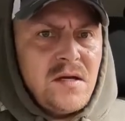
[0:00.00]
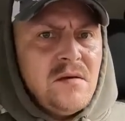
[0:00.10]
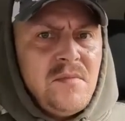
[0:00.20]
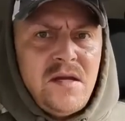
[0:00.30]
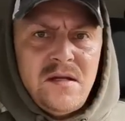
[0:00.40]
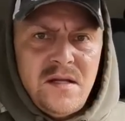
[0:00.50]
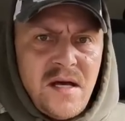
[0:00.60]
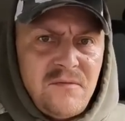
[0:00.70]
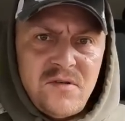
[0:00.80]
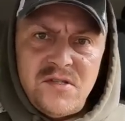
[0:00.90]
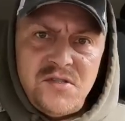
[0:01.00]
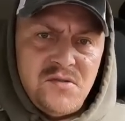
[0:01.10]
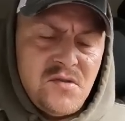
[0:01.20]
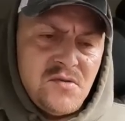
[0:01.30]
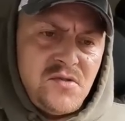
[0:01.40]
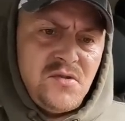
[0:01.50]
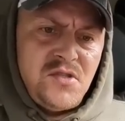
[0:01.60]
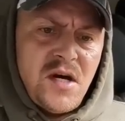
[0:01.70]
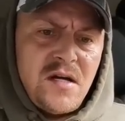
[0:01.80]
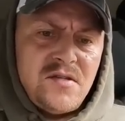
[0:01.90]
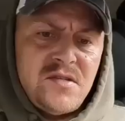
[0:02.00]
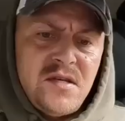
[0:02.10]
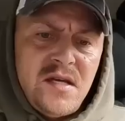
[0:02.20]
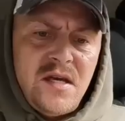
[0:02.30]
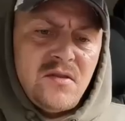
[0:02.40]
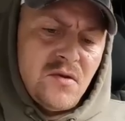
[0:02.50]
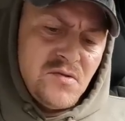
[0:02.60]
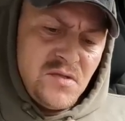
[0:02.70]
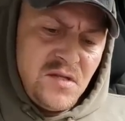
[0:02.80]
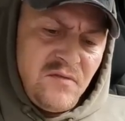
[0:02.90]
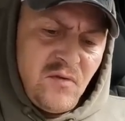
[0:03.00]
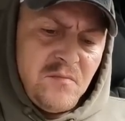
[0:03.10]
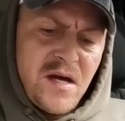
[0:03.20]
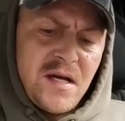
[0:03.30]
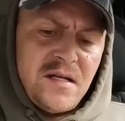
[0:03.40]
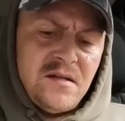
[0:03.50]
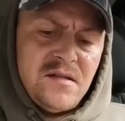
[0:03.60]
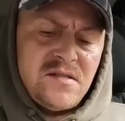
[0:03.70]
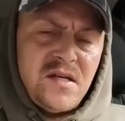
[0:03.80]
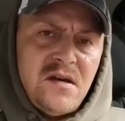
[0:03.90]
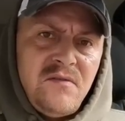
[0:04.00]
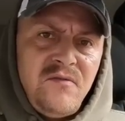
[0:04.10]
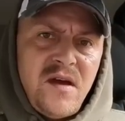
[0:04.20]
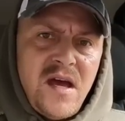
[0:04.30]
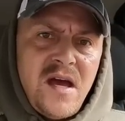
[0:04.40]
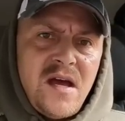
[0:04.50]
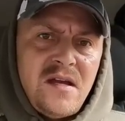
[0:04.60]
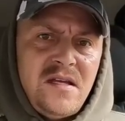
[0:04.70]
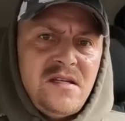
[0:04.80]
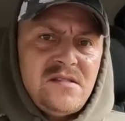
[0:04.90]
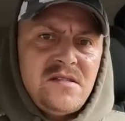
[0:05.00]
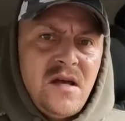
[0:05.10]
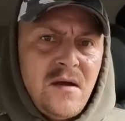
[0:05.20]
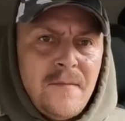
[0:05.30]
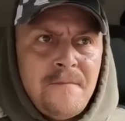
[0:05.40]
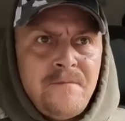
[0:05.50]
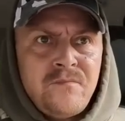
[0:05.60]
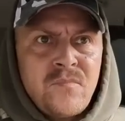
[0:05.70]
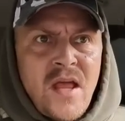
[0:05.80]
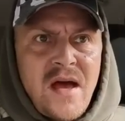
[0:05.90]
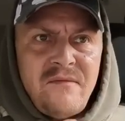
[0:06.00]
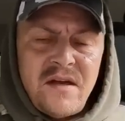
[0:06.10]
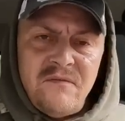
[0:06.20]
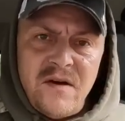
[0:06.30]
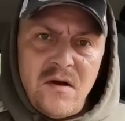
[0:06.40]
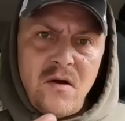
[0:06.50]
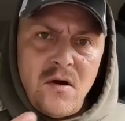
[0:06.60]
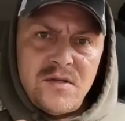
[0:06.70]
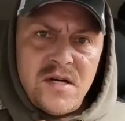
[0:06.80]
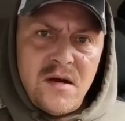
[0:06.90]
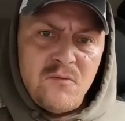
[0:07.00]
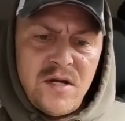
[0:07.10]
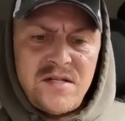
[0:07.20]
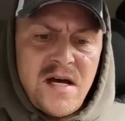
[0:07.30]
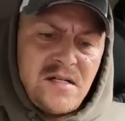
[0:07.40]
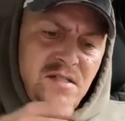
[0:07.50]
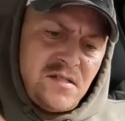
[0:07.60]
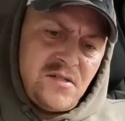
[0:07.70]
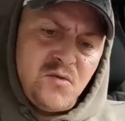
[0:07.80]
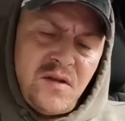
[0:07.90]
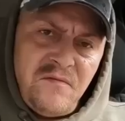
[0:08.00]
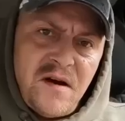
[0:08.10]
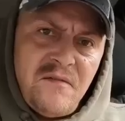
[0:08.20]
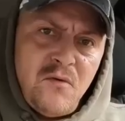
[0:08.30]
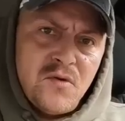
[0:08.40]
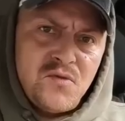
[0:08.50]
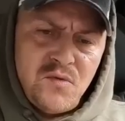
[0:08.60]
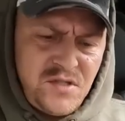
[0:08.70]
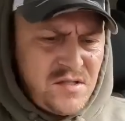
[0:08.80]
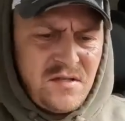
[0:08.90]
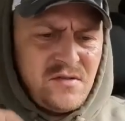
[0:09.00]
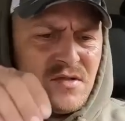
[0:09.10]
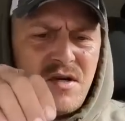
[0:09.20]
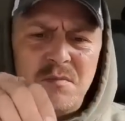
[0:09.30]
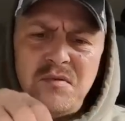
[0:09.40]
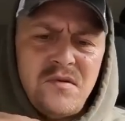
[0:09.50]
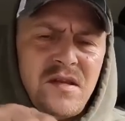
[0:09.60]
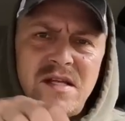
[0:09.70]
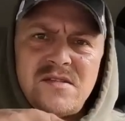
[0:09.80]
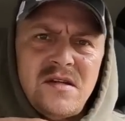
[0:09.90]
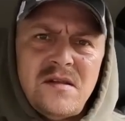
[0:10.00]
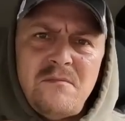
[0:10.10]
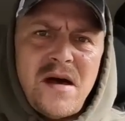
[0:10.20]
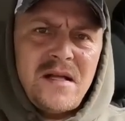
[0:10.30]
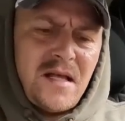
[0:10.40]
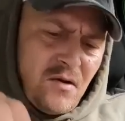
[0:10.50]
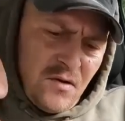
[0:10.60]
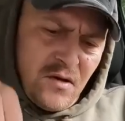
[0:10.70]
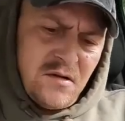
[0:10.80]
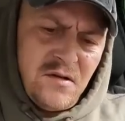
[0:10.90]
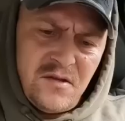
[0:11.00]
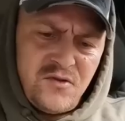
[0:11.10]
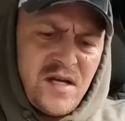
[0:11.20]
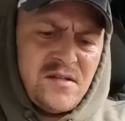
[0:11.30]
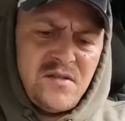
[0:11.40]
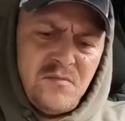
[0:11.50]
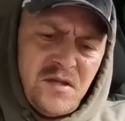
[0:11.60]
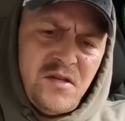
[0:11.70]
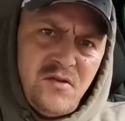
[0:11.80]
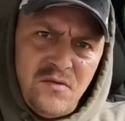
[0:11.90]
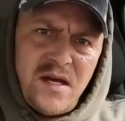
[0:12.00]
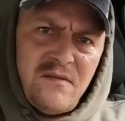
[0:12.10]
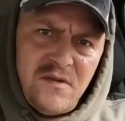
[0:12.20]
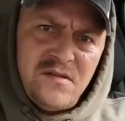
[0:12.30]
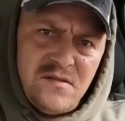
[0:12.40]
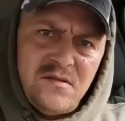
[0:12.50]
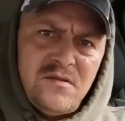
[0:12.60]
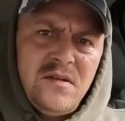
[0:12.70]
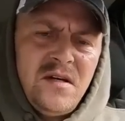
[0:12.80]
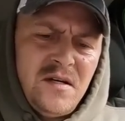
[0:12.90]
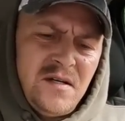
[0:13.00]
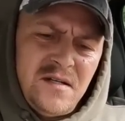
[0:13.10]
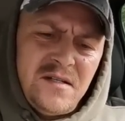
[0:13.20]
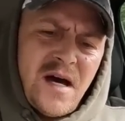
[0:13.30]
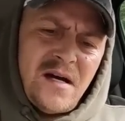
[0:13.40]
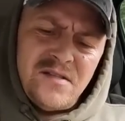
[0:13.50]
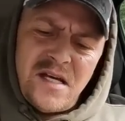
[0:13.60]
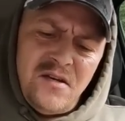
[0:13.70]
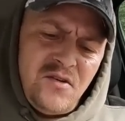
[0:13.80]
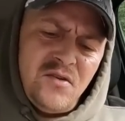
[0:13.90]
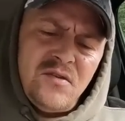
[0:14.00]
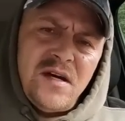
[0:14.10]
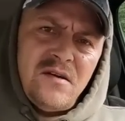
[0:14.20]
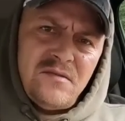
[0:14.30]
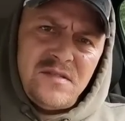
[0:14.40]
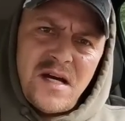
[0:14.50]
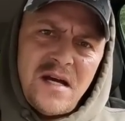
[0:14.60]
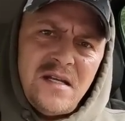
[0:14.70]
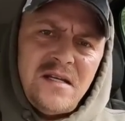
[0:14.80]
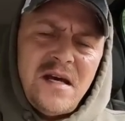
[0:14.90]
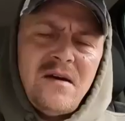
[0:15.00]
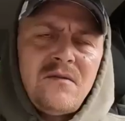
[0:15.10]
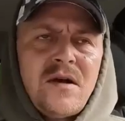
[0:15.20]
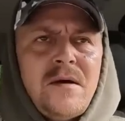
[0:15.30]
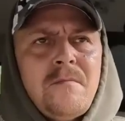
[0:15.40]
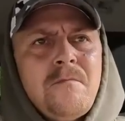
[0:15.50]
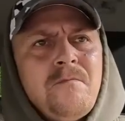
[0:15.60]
immediately after he shoots those two shots. He throws a duffel bag into the skiff, and he's having a very hard time reattaching the 25 horse, which there's a couple cleats on the back that hook onto the transom, and then you have these little dials that you turn down, tighten it down, right?